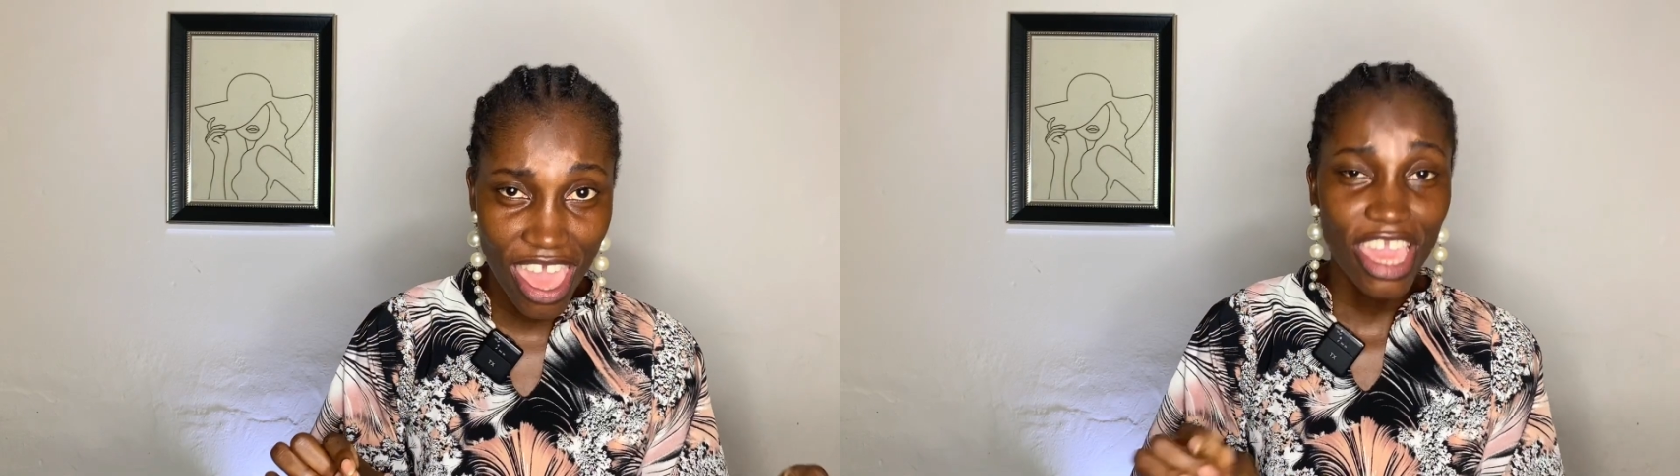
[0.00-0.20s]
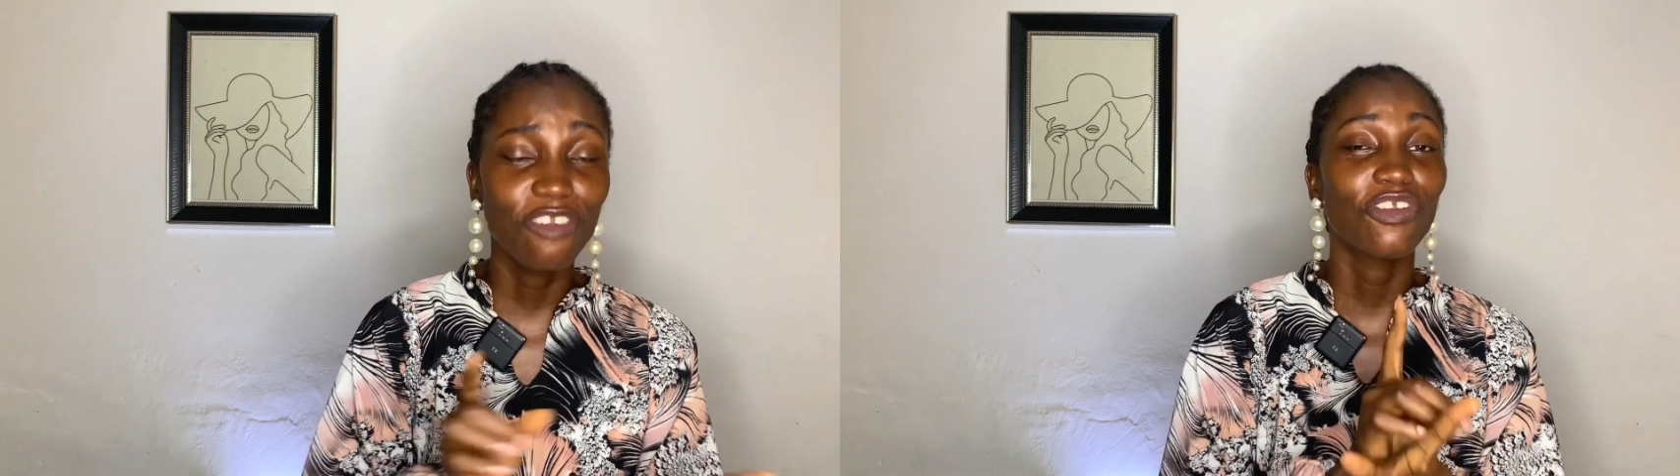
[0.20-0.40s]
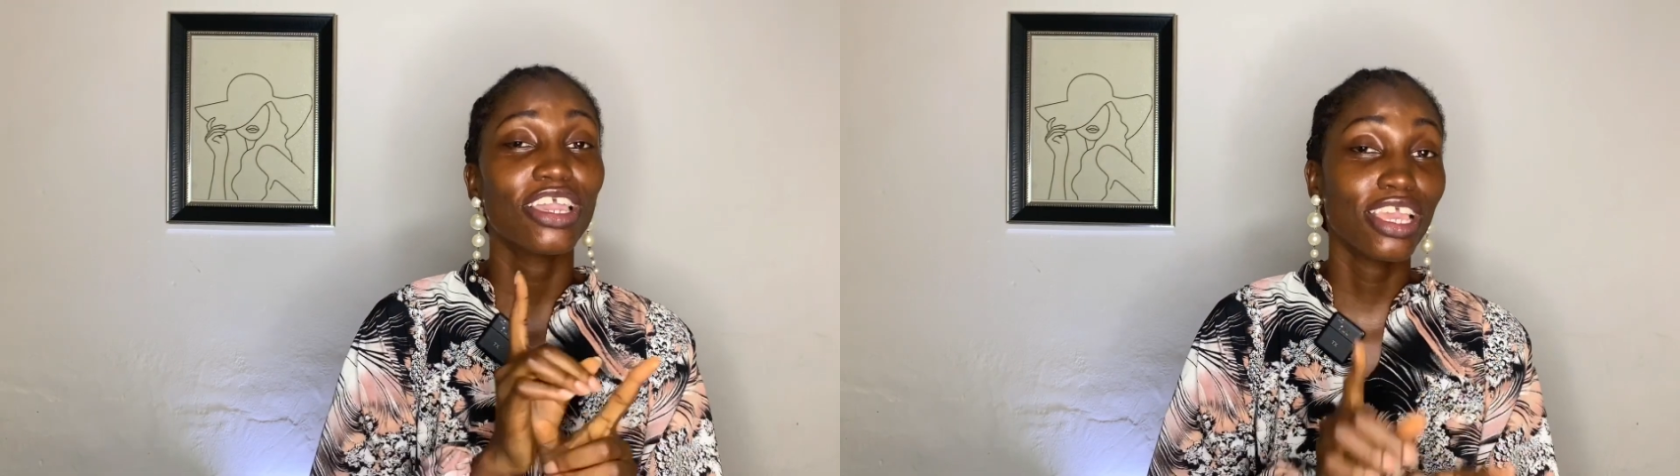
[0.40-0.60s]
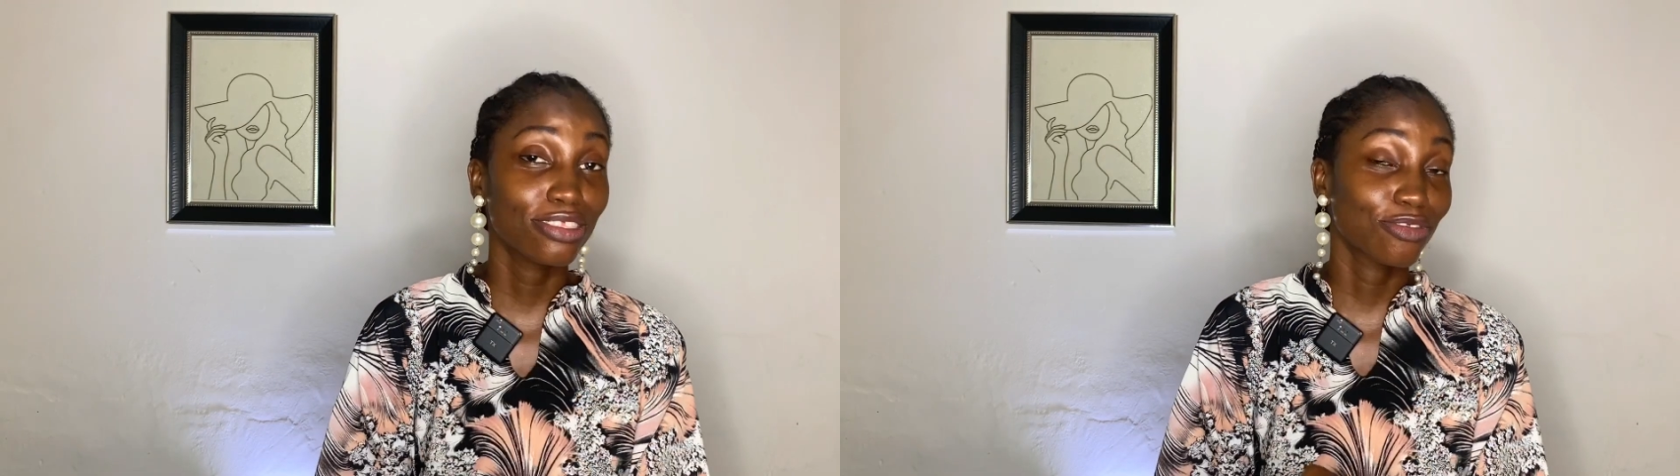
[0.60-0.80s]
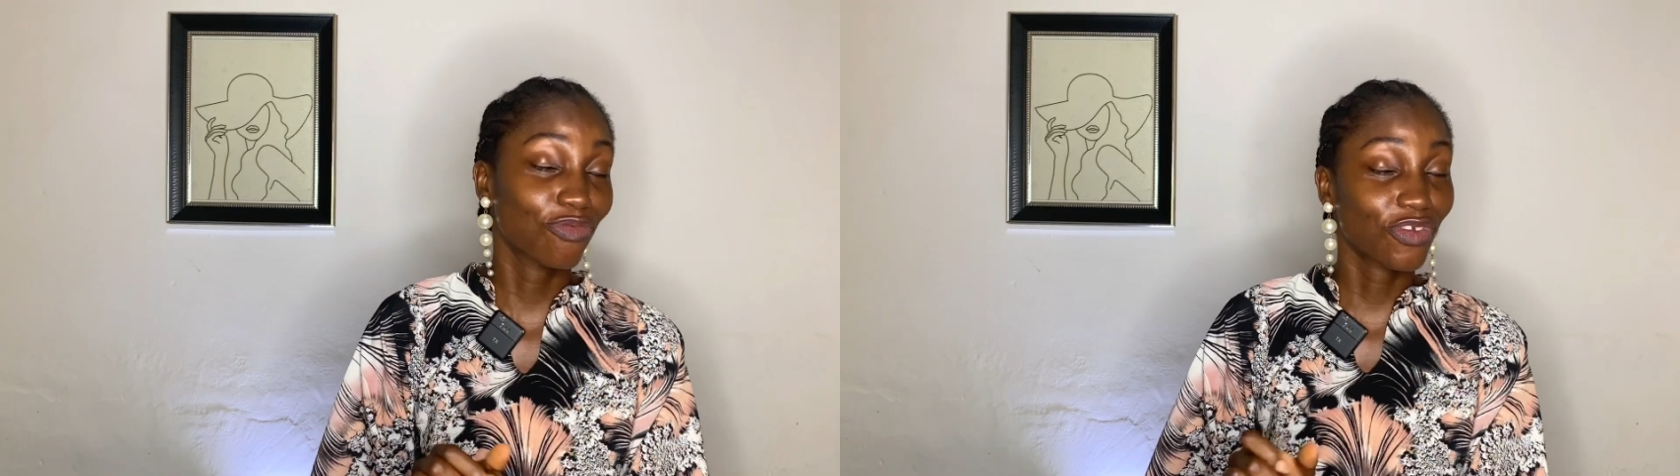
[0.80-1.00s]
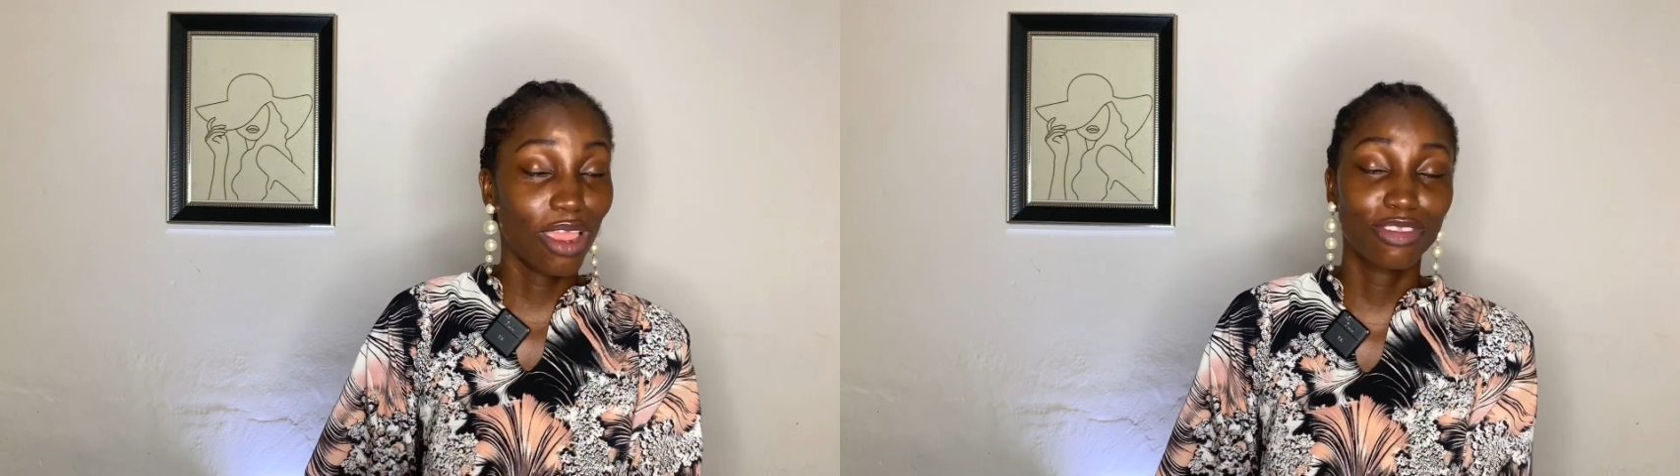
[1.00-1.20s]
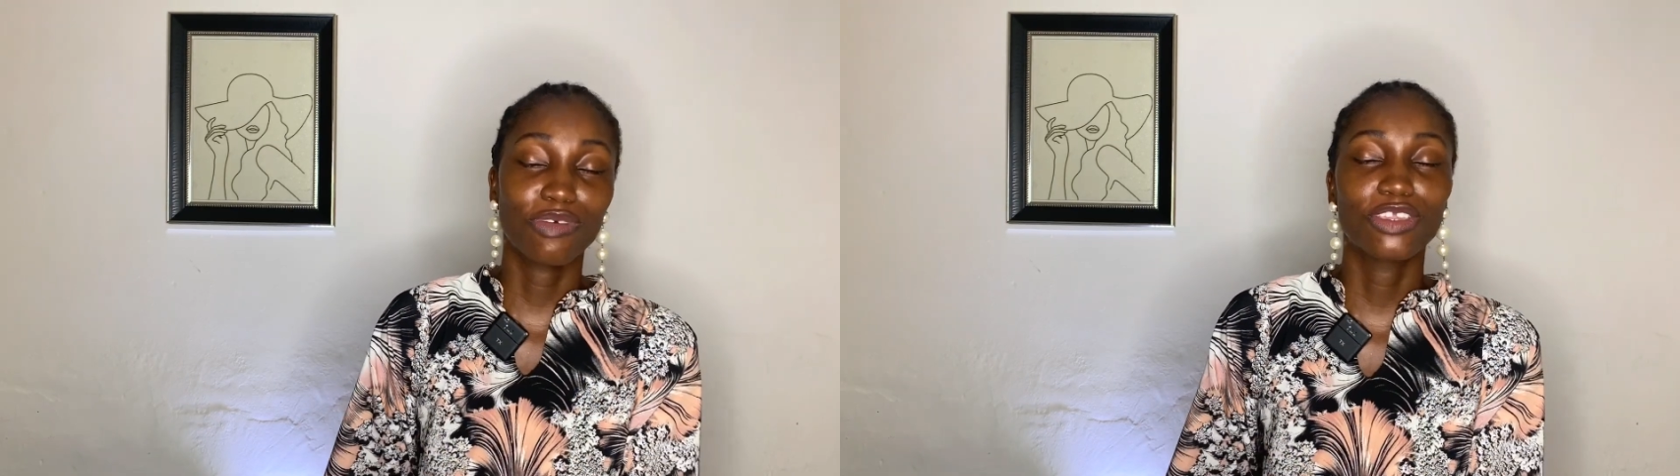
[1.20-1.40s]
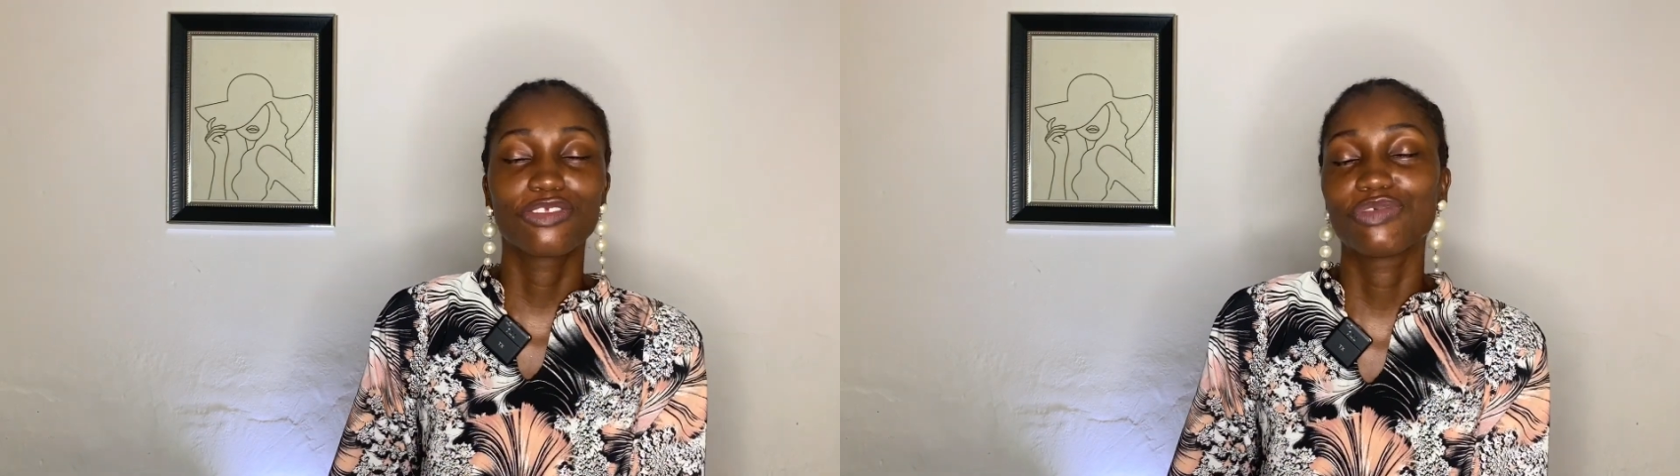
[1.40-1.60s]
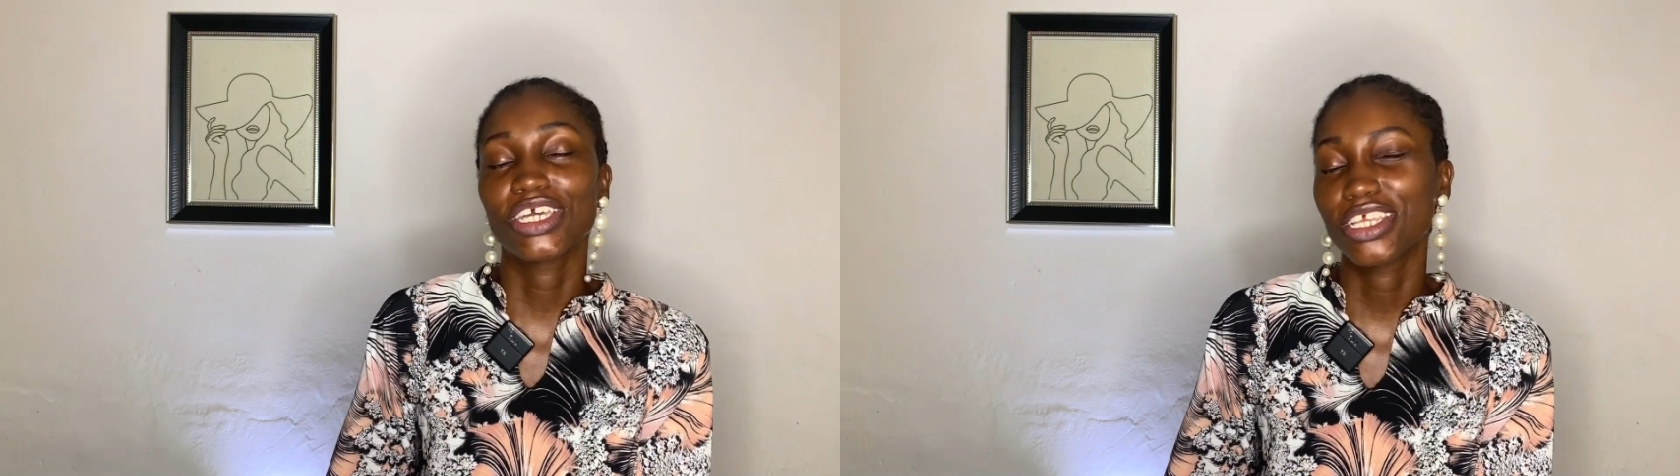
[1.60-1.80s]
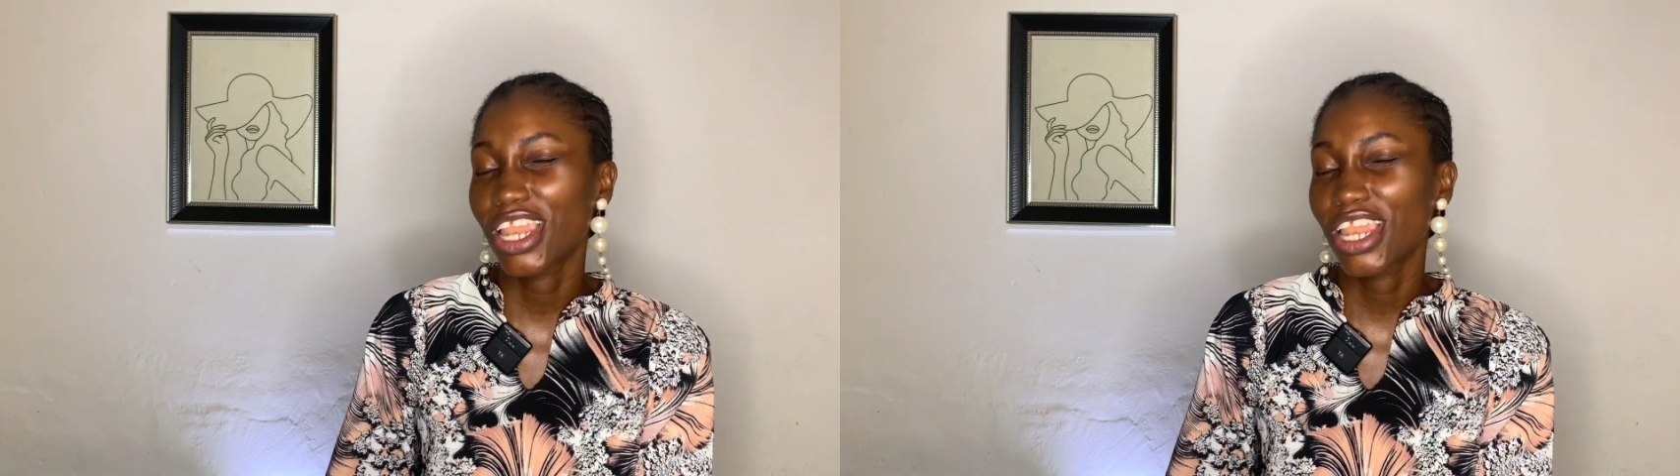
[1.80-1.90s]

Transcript: if you are yet to subscribe to my YouTube channel,